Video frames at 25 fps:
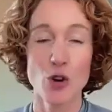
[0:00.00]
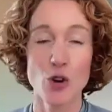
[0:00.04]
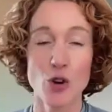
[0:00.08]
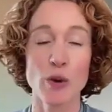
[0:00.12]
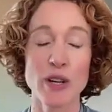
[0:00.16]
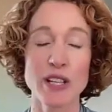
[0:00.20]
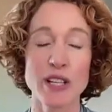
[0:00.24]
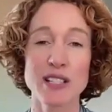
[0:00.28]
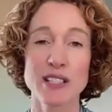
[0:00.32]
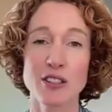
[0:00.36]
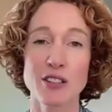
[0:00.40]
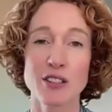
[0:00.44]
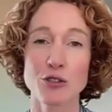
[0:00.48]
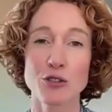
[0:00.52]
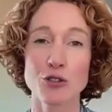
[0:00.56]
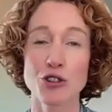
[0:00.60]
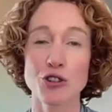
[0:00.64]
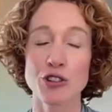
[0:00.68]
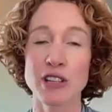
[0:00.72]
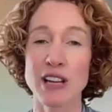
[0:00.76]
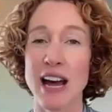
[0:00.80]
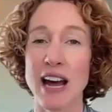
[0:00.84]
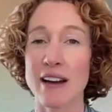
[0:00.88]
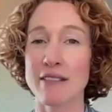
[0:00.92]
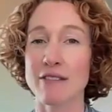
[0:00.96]
We still
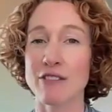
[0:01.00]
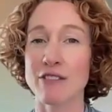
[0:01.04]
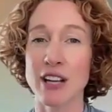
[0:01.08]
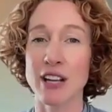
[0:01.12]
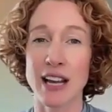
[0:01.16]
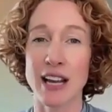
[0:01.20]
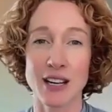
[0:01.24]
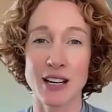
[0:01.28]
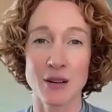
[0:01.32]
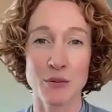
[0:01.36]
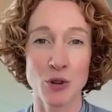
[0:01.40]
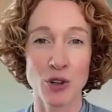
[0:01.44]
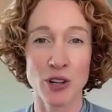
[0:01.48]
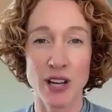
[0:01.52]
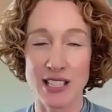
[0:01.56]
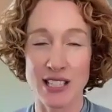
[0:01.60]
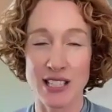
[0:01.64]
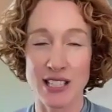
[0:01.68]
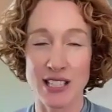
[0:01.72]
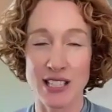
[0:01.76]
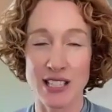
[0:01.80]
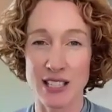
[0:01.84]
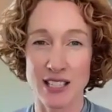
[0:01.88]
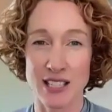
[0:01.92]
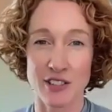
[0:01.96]
treat every animal as
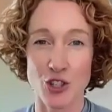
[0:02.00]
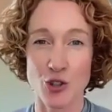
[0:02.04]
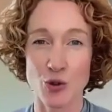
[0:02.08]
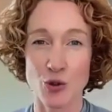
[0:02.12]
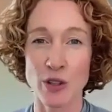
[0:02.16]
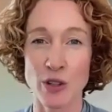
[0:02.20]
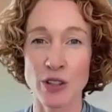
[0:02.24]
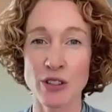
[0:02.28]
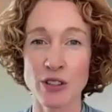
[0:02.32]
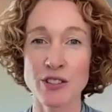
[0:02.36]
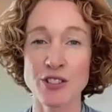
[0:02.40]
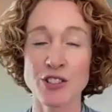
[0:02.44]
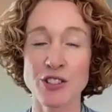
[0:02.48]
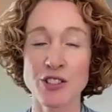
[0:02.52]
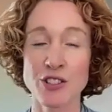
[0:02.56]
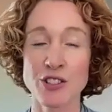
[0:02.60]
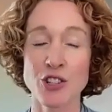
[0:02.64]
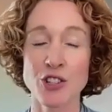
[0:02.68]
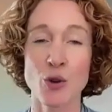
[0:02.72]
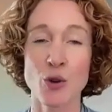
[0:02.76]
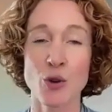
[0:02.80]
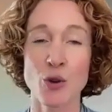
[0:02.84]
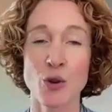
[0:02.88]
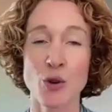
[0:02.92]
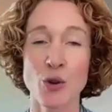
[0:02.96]
an individual, so
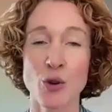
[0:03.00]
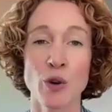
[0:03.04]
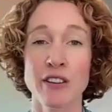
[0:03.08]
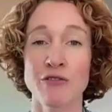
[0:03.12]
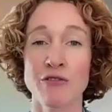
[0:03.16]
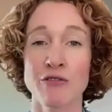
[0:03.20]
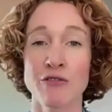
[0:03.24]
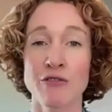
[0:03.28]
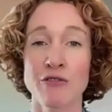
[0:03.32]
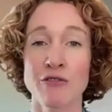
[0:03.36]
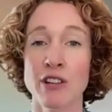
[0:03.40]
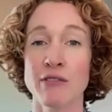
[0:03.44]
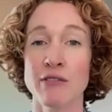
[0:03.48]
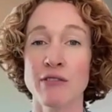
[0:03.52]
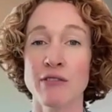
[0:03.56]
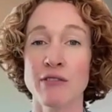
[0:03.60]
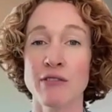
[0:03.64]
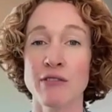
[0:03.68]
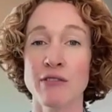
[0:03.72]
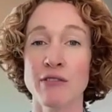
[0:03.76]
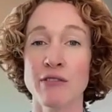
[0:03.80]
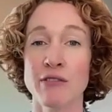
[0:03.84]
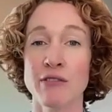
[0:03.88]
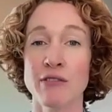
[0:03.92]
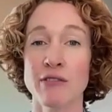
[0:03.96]
we're reviewing
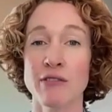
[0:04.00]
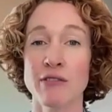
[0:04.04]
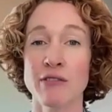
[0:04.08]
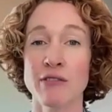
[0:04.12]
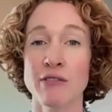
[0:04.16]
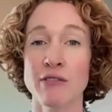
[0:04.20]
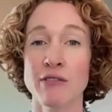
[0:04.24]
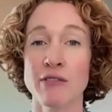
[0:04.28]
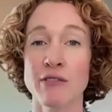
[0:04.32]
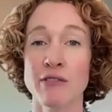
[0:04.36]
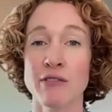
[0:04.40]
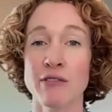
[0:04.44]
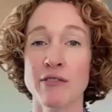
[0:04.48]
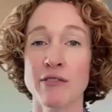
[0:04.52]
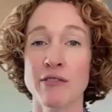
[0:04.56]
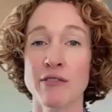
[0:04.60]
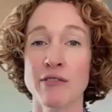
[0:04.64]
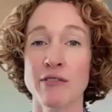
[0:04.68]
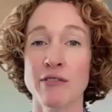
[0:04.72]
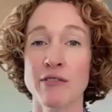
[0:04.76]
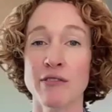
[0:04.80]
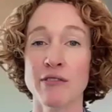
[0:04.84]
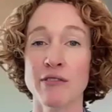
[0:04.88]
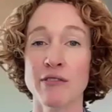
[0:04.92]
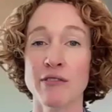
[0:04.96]
everything
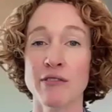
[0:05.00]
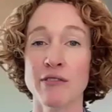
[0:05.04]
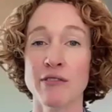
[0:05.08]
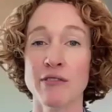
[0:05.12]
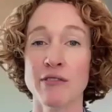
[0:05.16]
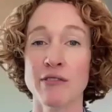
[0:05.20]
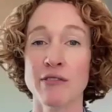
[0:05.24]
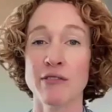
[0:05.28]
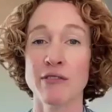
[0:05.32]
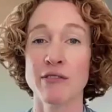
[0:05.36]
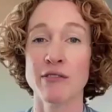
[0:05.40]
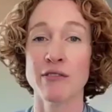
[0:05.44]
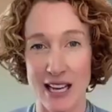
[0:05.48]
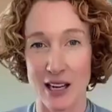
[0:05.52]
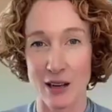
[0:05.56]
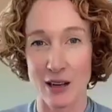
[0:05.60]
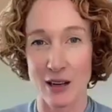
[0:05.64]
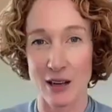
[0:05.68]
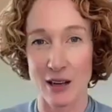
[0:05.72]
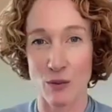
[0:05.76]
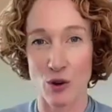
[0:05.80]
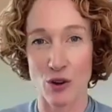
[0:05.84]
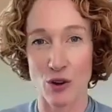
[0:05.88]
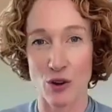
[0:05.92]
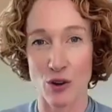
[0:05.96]
about that animal.
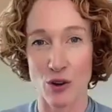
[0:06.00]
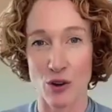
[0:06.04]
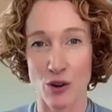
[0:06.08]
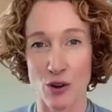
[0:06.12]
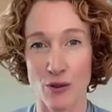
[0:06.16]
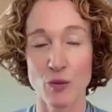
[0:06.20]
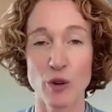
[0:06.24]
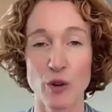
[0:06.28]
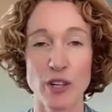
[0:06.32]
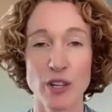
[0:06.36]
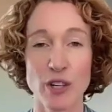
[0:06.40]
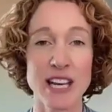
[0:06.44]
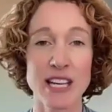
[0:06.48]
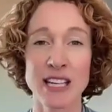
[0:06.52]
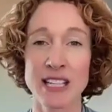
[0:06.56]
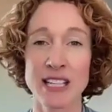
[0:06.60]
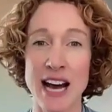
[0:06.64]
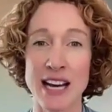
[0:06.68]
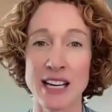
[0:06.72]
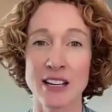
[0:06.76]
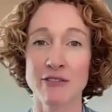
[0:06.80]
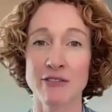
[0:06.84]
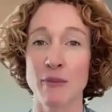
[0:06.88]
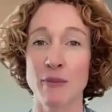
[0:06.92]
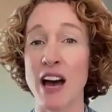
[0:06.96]
We're taking
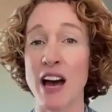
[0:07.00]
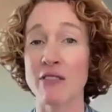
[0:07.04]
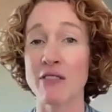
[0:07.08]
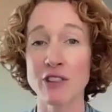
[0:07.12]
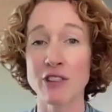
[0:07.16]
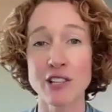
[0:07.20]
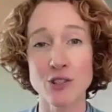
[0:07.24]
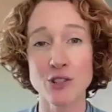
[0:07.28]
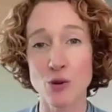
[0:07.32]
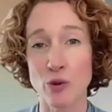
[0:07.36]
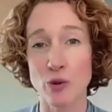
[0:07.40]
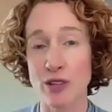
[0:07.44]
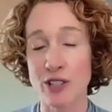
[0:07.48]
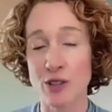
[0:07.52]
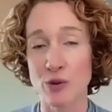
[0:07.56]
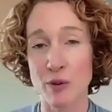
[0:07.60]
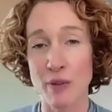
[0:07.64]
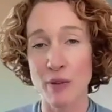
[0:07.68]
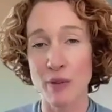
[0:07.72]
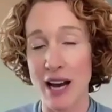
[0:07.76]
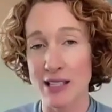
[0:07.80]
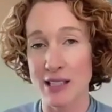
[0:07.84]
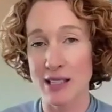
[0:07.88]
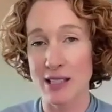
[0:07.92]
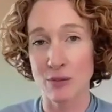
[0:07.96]
data from every source we
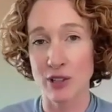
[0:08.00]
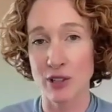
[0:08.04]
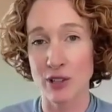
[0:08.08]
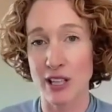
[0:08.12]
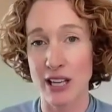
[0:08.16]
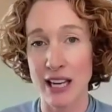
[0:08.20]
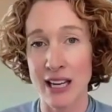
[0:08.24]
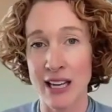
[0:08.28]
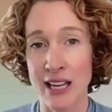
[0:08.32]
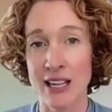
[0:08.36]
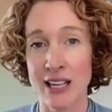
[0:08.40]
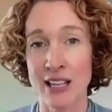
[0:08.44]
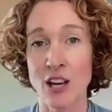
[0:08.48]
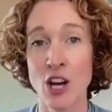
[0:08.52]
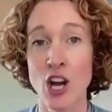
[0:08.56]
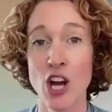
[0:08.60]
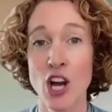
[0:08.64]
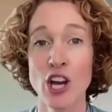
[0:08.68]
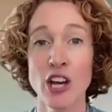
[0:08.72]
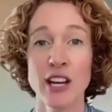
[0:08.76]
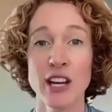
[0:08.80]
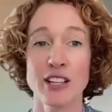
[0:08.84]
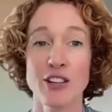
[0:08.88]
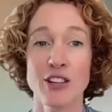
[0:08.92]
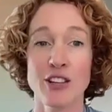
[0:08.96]
possibly can.
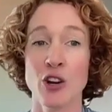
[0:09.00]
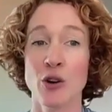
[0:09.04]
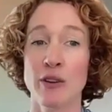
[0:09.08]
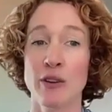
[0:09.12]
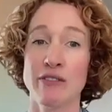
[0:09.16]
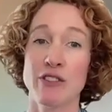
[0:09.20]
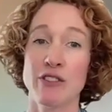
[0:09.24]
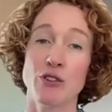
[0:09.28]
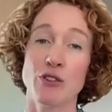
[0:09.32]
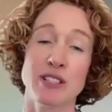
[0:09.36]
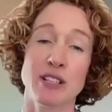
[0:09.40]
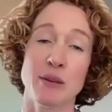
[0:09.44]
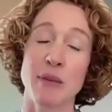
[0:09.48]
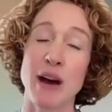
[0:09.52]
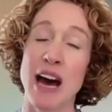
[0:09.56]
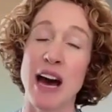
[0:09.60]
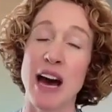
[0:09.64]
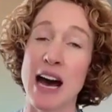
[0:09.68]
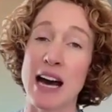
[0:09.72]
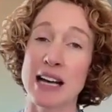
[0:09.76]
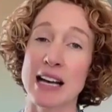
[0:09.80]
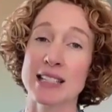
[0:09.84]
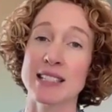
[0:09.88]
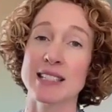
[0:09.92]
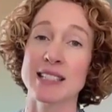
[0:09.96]
You know, if there was a
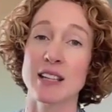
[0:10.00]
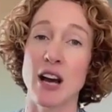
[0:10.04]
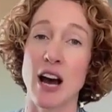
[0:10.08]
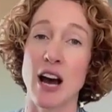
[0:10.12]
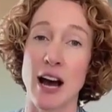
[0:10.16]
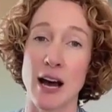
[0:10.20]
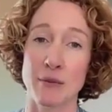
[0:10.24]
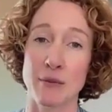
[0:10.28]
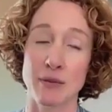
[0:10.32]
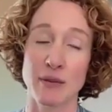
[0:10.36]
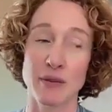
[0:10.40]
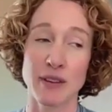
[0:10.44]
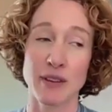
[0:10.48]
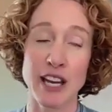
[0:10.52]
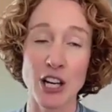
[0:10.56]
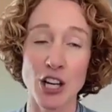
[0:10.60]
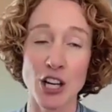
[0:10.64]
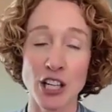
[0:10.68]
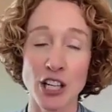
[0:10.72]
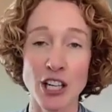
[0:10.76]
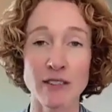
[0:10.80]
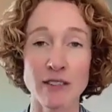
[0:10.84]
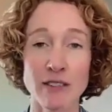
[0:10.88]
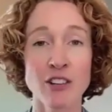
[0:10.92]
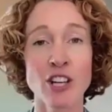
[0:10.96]
past
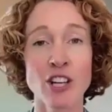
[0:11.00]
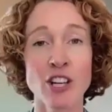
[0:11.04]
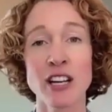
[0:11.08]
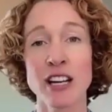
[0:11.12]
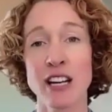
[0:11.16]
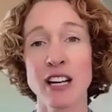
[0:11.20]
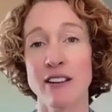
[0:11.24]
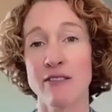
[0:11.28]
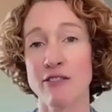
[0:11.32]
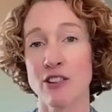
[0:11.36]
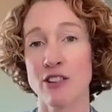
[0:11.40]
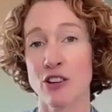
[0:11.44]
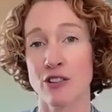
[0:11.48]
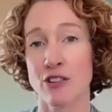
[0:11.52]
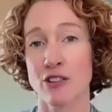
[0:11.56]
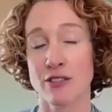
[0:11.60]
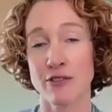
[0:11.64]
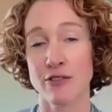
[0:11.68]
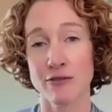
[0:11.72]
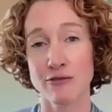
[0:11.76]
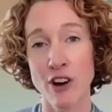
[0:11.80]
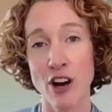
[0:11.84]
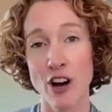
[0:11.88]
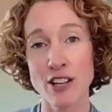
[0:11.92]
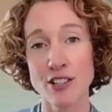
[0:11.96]
caregiver, if there's
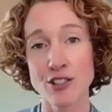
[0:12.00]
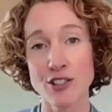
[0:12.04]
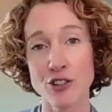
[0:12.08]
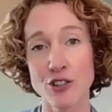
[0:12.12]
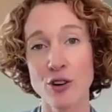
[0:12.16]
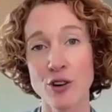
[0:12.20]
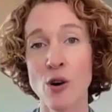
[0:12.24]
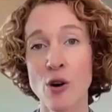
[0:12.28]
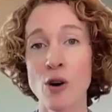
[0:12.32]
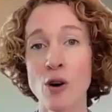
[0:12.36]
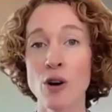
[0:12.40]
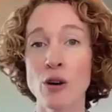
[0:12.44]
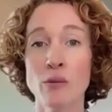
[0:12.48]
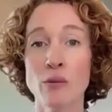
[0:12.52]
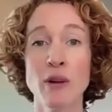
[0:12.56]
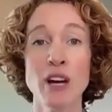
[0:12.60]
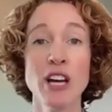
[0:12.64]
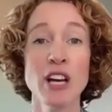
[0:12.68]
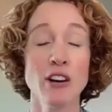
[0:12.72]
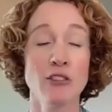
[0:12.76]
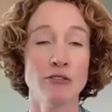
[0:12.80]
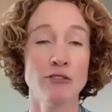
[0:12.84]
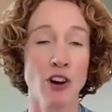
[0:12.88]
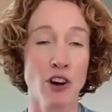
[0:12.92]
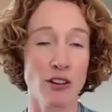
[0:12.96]
a foster home,
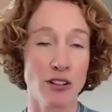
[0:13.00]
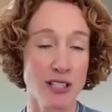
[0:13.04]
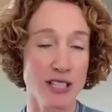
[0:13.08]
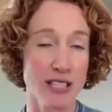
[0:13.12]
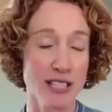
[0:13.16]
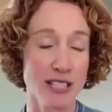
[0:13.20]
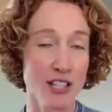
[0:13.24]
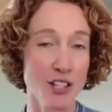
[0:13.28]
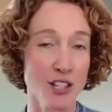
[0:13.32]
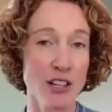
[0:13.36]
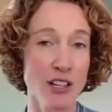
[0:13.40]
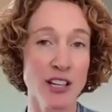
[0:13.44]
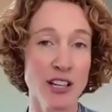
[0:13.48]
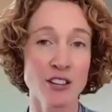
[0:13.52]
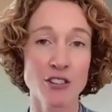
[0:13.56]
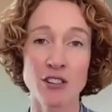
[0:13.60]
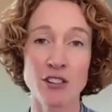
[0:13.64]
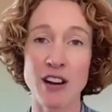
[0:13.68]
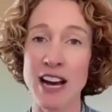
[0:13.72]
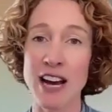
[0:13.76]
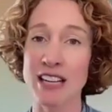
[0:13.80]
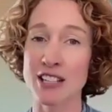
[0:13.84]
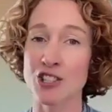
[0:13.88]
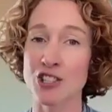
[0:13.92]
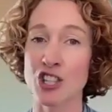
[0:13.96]
volunteer
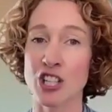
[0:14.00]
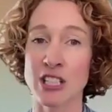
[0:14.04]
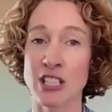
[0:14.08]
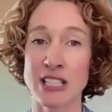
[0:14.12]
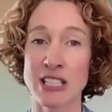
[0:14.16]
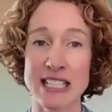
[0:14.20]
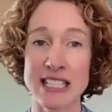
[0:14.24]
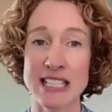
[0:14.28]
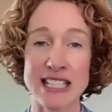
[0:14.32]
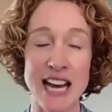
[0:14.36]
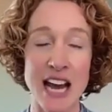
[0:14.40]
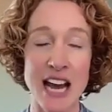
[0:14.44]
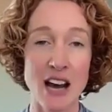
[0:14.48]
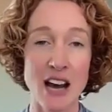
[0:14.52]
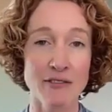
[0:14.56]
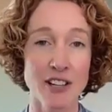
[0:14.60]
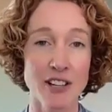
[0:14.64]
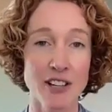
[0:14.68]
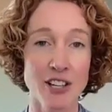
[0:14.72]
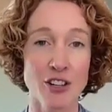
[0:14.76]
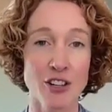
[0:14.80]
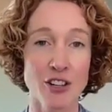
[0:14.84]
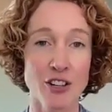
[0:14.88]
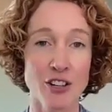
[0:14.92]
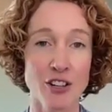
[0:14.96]
interaction, staff
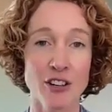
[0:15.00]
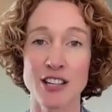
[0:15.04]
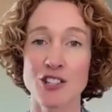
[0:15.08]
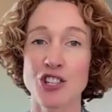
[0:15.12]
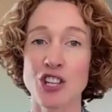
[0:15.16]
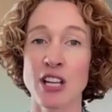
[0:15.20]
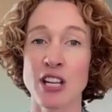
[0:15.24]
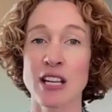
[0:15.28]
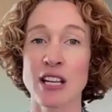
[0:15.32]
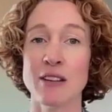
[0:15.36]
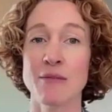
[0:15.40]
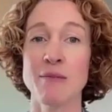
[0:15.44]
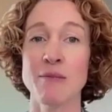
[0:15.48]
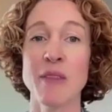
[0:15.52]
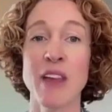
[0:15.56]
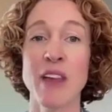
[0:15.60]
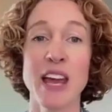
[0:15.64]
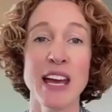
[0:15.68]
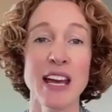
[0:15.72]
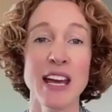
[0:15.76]
interaction,